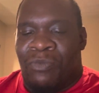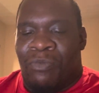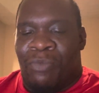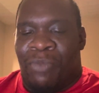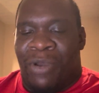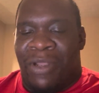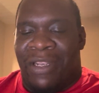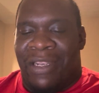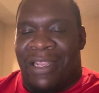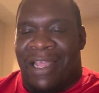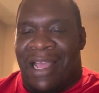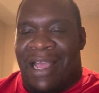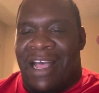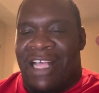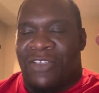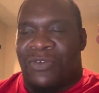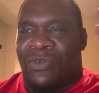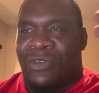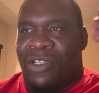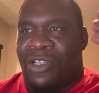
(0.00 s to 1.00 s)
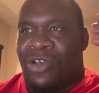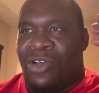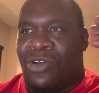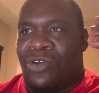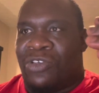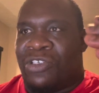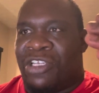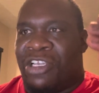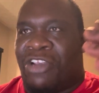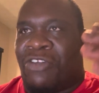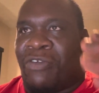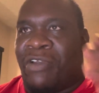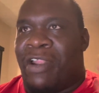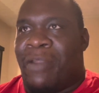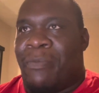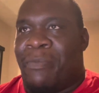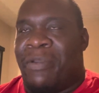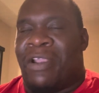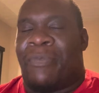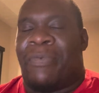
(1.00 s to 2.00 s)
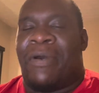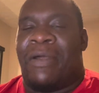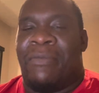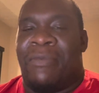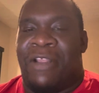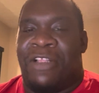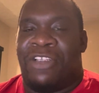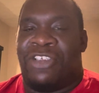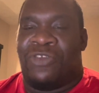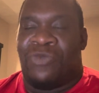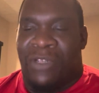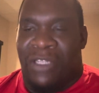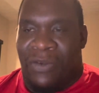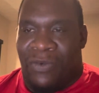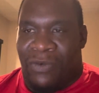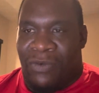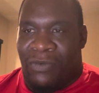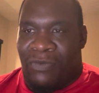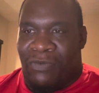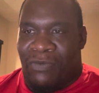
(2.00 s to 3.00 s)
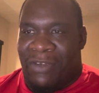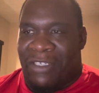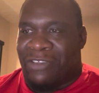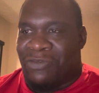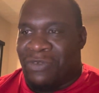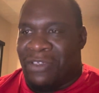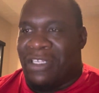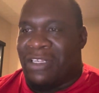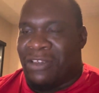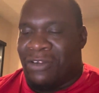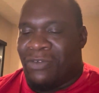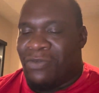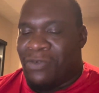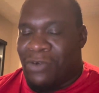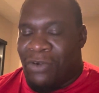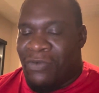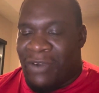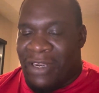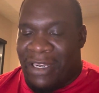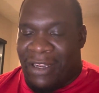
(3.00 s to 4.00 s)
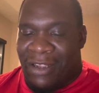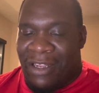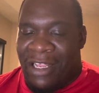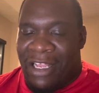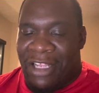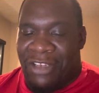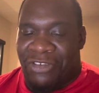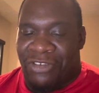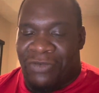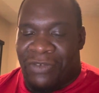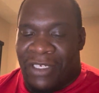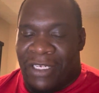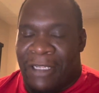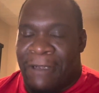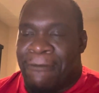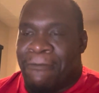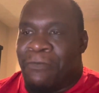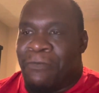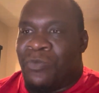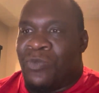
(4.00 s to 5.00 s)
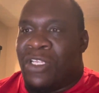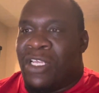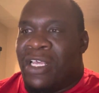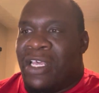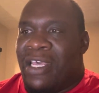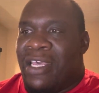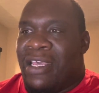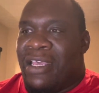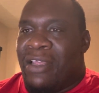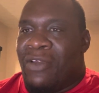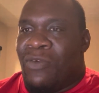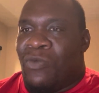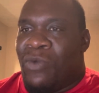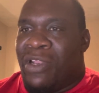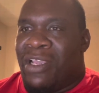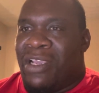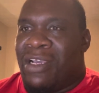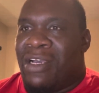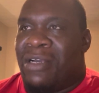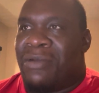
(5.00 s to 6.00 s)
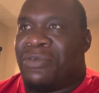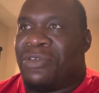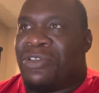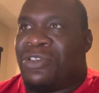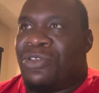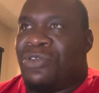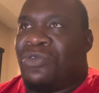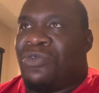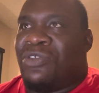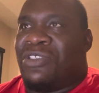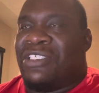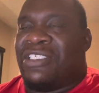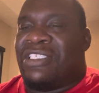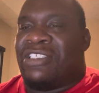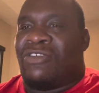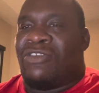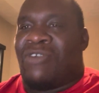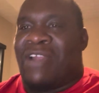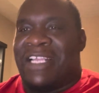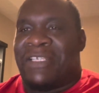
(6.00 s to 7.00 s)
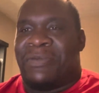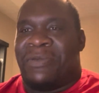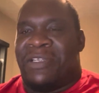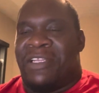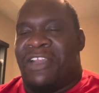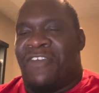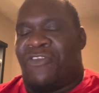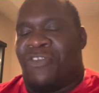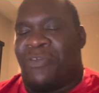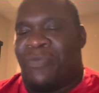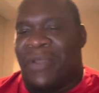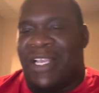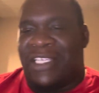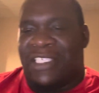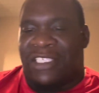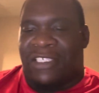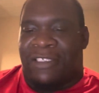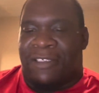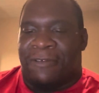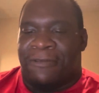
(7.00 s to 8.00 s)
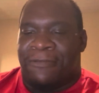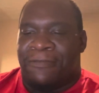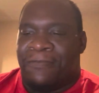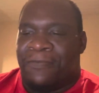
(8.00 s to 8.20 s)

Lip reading: putting highs with lows could create a bigger problem that you really don't want in the classroom. Right? And when it comes to just grasping the information